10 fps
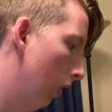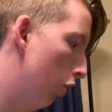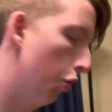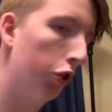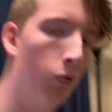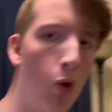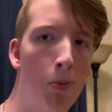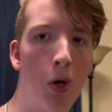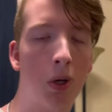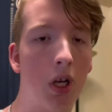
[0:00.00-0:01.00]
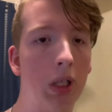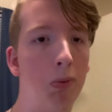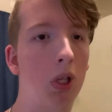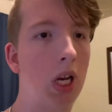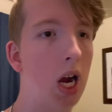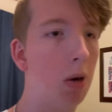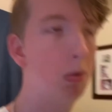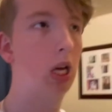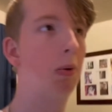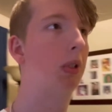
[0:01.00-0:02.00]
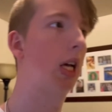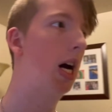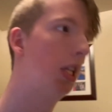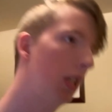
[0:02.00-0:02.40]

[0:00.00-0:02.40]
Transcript: drink some root beer because I'm really tired. But anyways, guys,